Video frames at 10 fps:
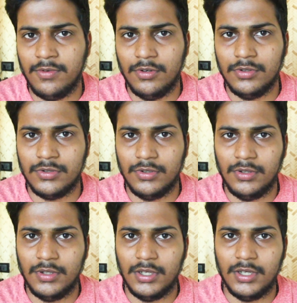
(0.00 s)
4 so
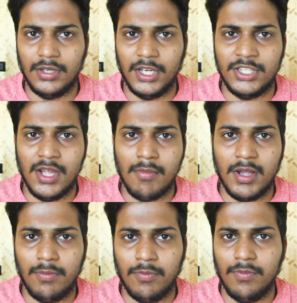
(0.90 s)
when the
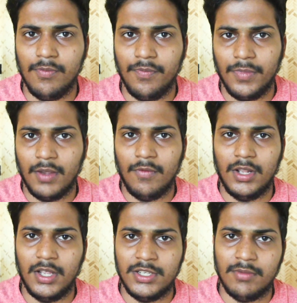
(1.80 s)
HDMI
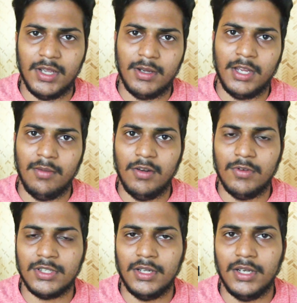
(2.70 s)
when the HDMI cable
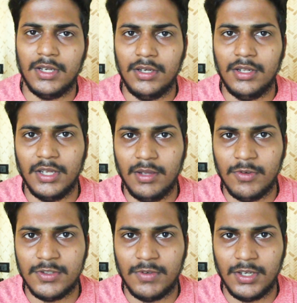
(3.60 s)
was connected the game
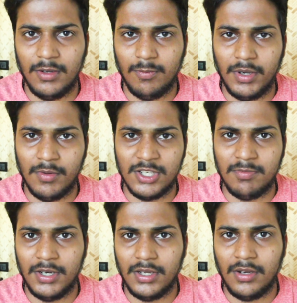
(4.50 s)
was working
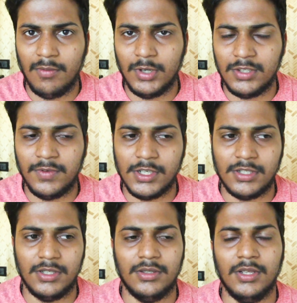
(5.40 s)
much better and much
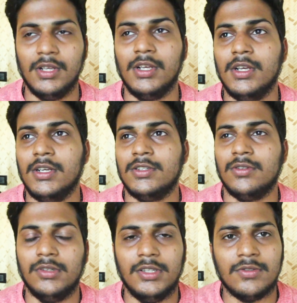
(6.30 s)
faster
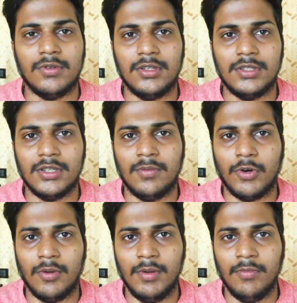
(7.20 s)
so this was a
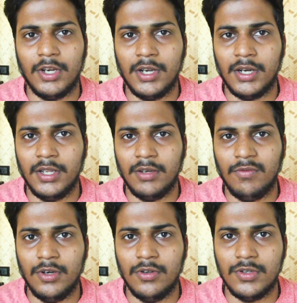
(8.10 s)
problem regarding
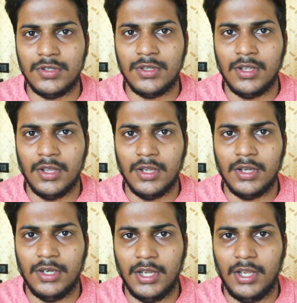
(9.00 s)
Windows
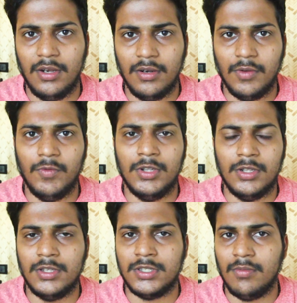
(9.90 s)
10
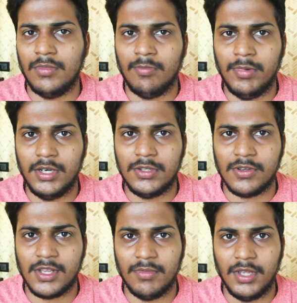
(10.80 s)
with some updates
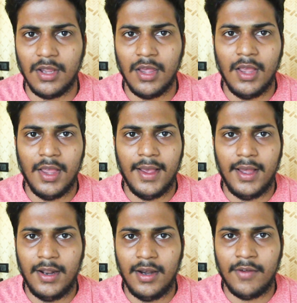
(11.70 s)
or something
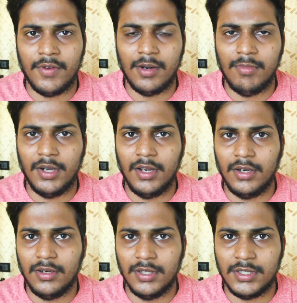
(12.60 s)
and after
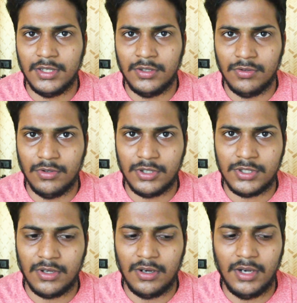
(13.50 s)
updating this issue got
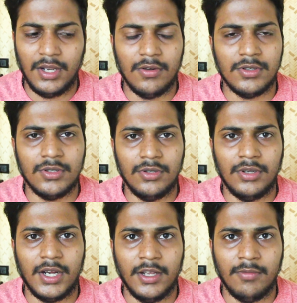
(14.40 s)
solved and
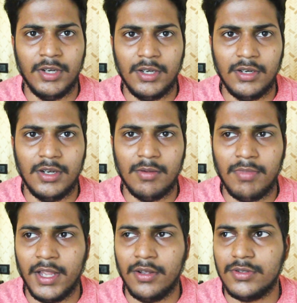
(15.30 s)
also I updated the
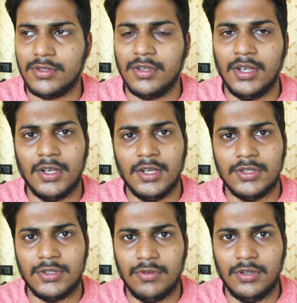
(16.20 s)
BIOS
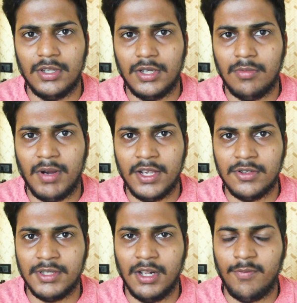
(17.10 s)
so in the
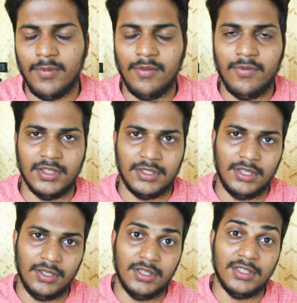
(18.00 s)
BIOS help in
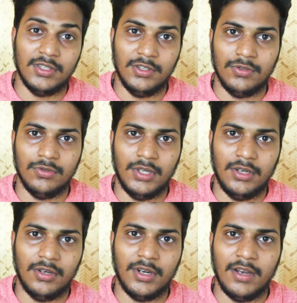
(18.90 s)
fixing this issue
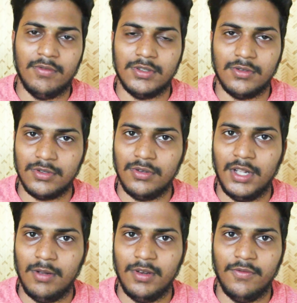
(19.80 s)
and the drivers also
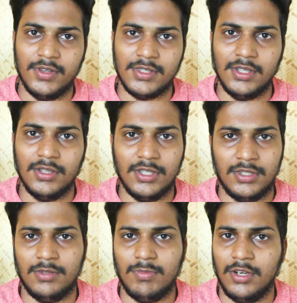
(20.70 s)
help in fixing
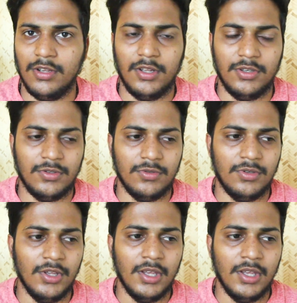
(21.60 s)
this particular issue